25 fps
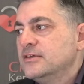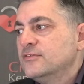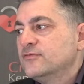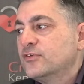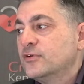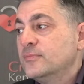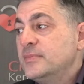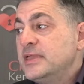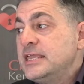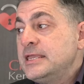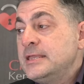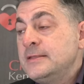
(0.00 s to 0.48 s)

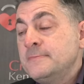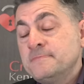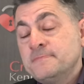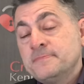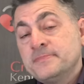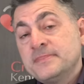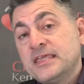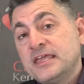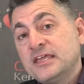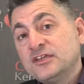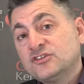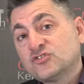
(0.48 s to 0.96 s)
For me,
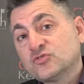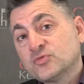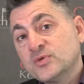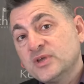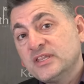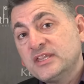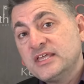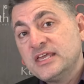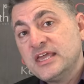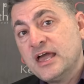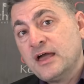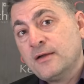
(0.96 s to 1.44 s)
it's
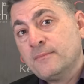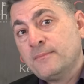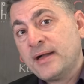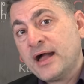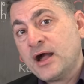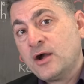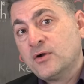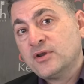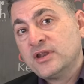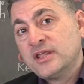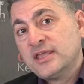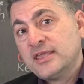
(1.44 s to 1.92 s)
really
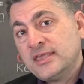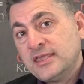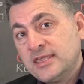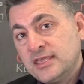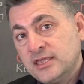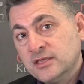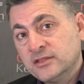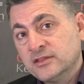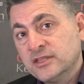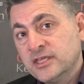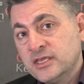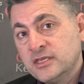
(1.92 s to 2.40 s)
about
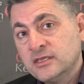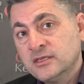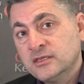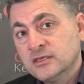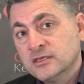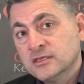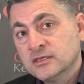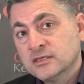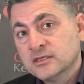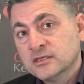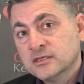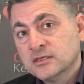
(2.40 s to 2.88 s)
healing
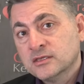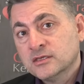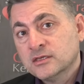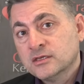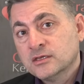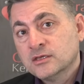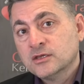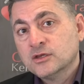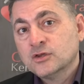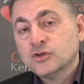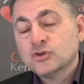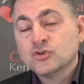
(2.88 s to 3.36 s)

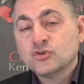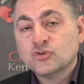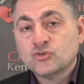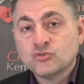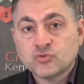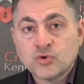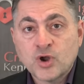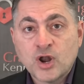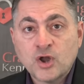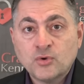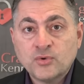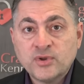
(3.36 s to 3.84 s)

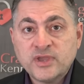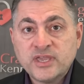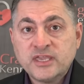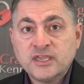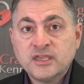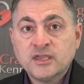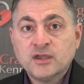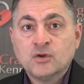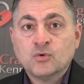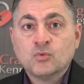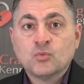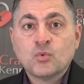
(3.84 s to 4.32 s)

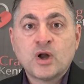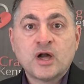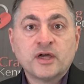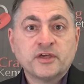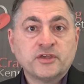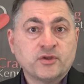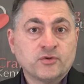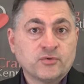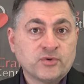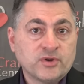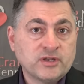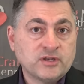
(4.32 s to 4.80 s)
growing while
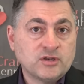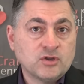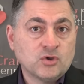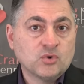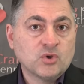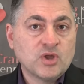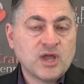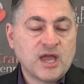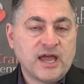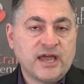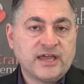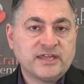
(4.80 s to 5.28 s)
you're in no
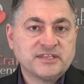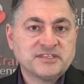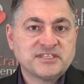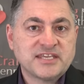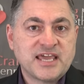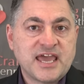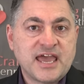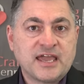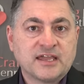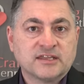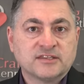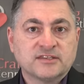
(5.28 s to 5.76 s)

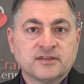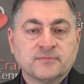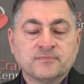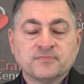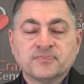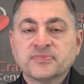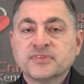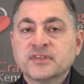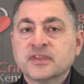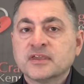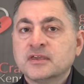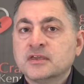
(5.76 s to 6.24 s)
contact,
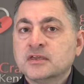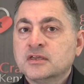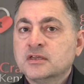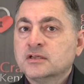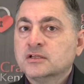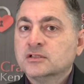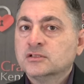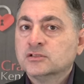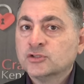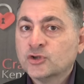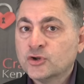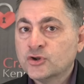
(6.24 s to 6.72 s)

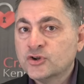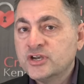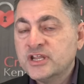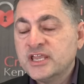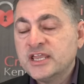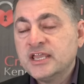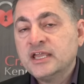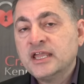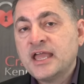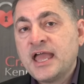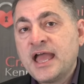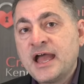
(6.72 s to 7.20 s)

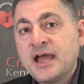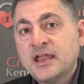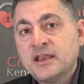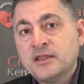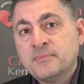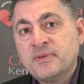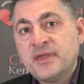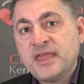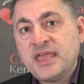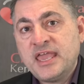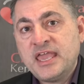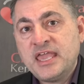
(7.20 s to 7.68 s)
learning how to
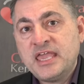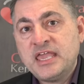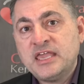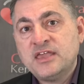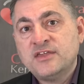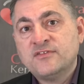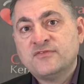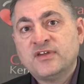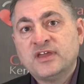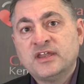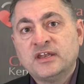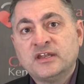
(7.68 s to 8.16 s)

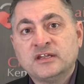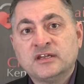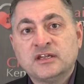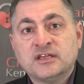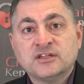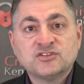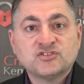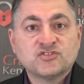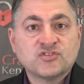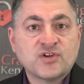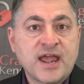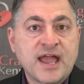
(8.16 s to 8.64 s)
behave in an
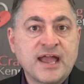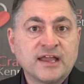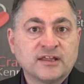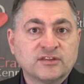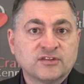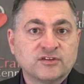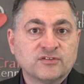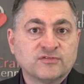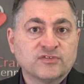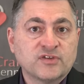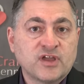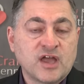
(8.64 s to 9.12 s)

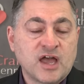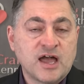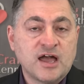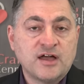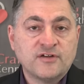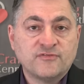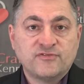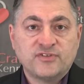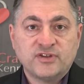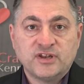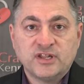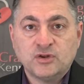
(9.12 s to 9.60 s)
attractive,
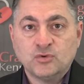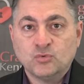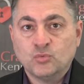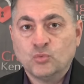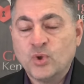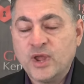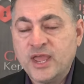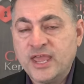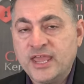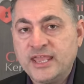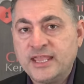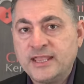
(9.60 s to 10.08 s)
confident
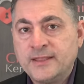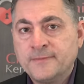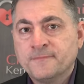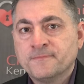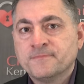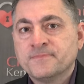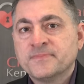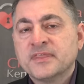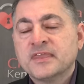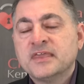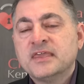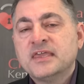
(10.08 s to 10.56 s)
way.
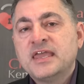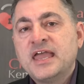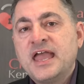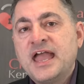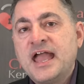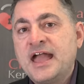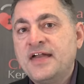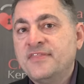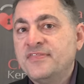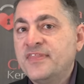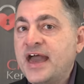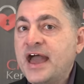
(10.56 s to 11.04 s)

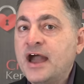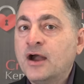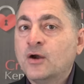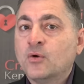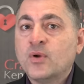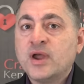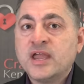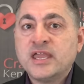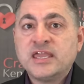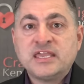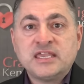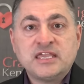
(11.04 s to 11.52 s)
And that
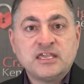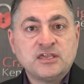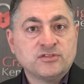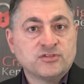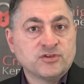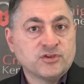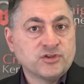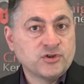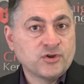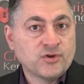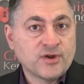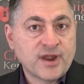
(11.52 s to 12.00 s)
way,
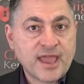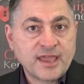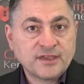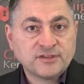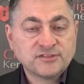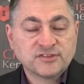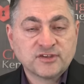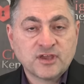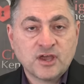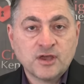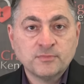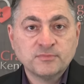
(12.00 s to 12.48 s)
either your
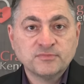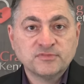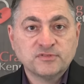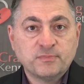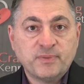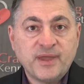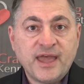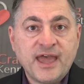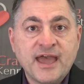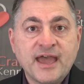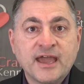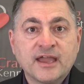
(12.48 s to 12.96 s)
ex comes
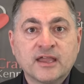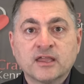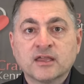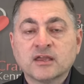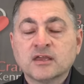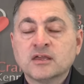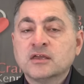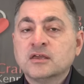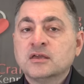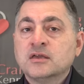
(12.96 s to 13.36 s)
back